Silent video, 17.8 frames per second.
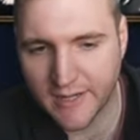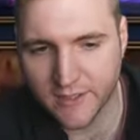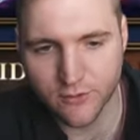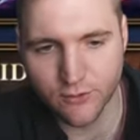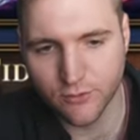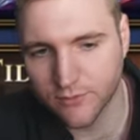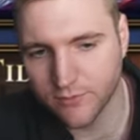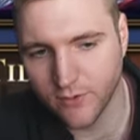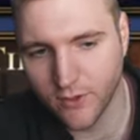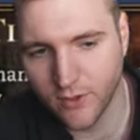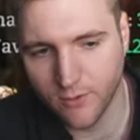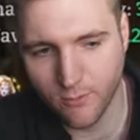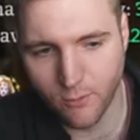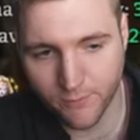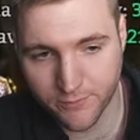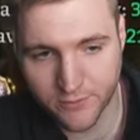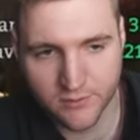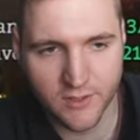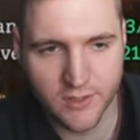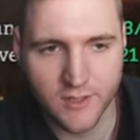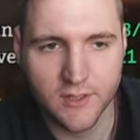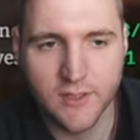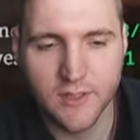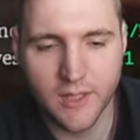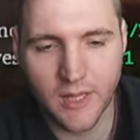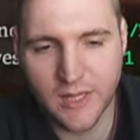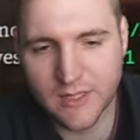any use for her,
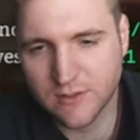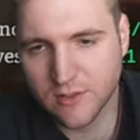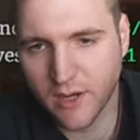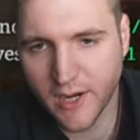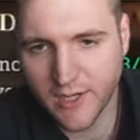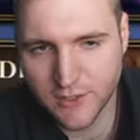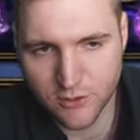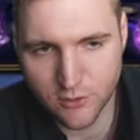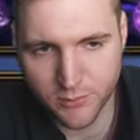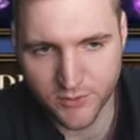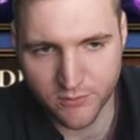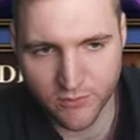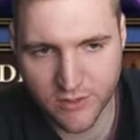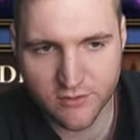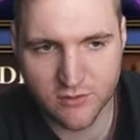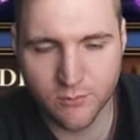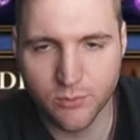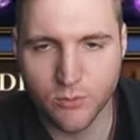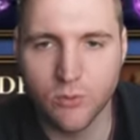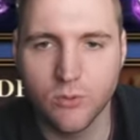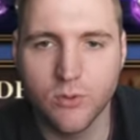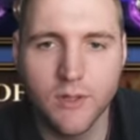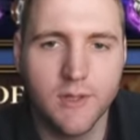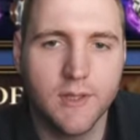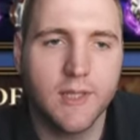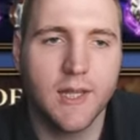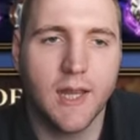obviously. In Tide, she'll be reasonable.